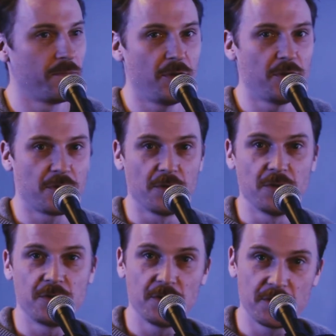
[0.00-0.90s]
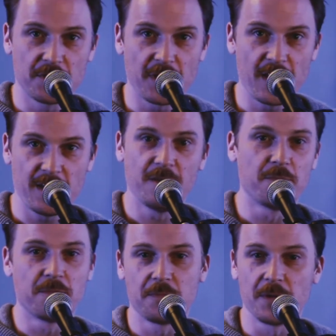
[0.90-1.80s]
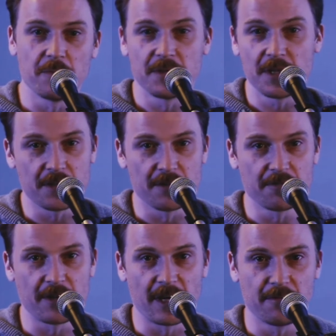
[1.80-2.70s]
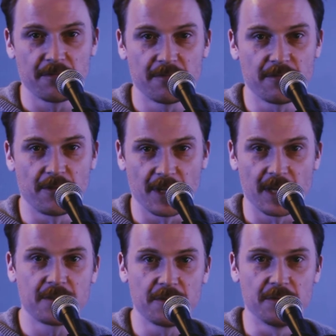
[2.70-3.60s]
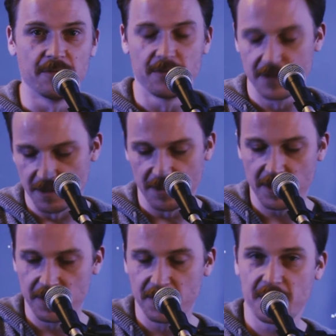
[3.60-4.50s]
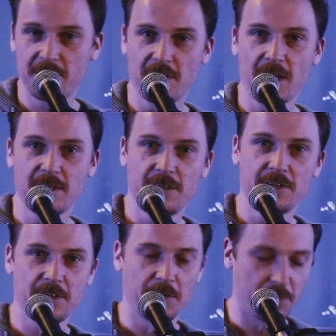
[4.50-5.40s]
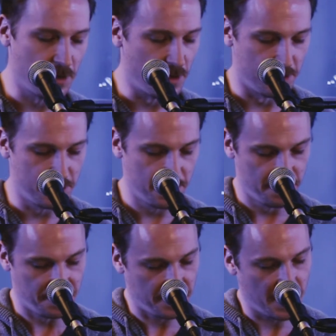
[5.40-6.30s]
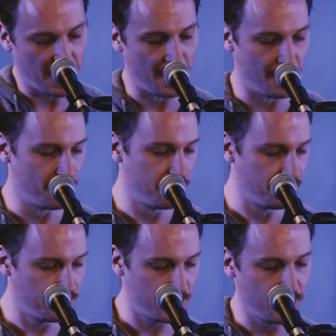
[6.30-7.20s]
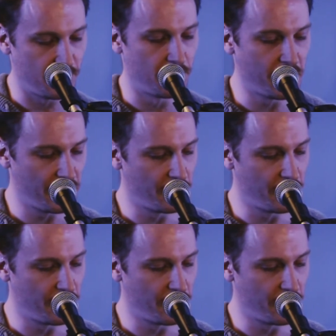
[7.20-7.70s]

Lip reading: You could use any permutation of 5 for that too. So you could use exactly the same chords, or maybe